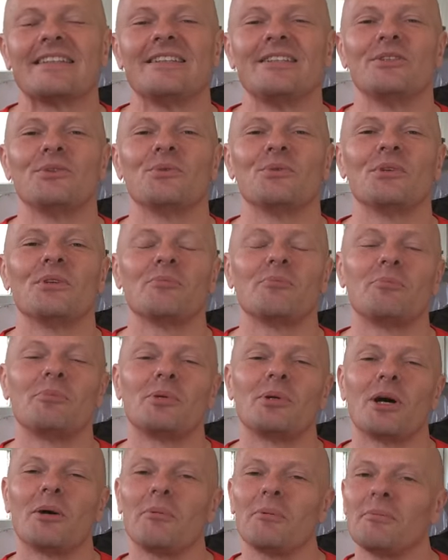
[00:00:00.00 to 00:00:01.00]
you will
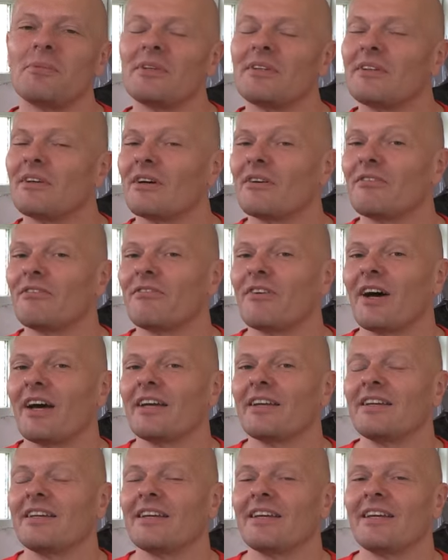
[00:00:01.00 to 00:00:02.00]
probably not find